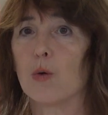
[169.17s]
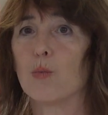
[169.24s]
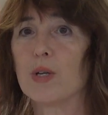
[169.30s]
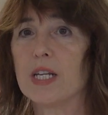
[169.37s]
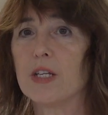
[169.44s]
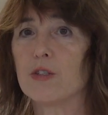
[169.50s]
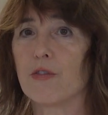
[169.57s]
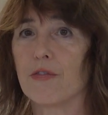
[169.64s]
we
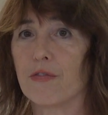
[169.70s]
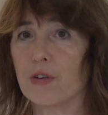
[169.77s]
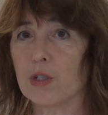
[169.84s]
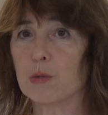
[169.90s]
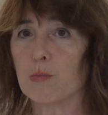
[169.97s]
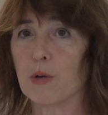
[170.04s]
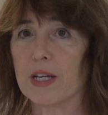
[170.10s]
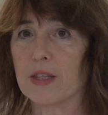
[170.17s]
need to
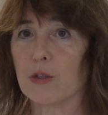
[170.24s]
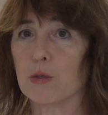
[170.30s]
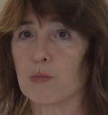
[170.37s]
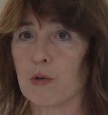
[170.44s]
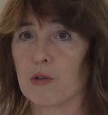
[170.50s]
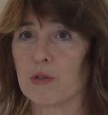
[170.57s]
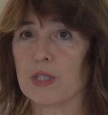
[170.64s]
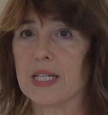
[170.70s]
first break those
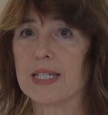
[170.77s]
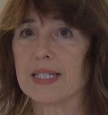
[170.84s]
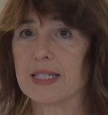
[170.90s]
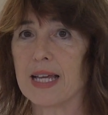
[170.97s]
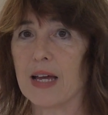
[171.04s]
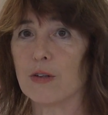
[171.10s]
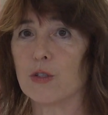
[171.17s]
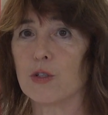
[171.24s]
proteins
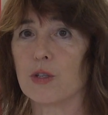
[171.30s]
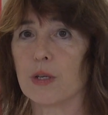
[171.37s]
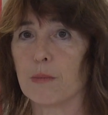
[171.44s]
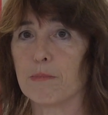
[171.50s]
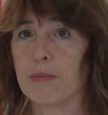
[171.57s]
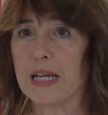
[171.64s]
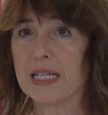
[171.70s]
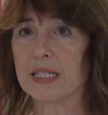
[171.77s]
down to their
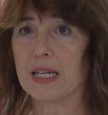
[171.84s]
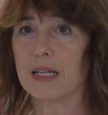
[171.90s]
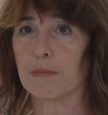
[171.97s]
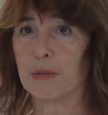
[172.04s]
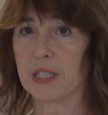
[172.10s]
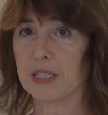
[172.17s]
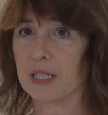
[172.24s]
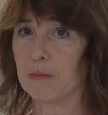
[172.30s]
basic
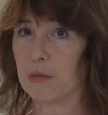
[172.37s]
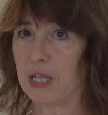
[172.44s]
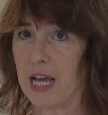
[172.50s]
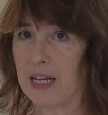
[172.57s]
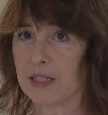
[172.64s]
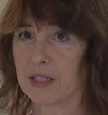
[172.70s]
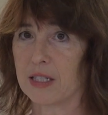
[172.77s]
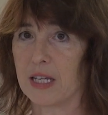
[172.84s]
building
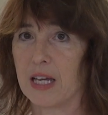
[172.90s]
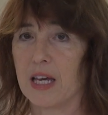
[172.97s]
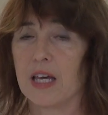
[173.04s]
blocks.